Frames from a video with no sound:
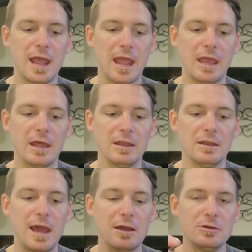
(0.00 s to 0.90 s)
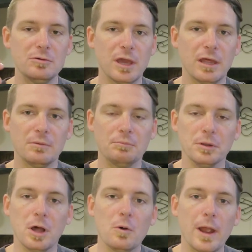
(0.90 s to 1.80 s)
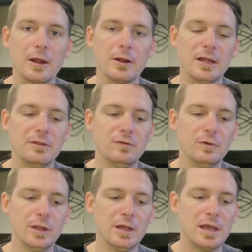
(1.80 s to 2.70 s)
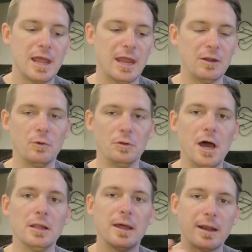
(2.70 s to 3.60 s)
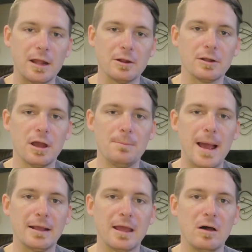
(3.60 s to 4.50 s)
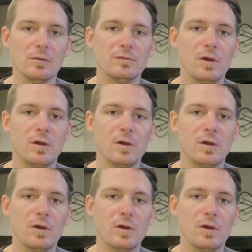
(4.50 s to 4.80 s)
and now you can blow air into it, and it will not let air come back out.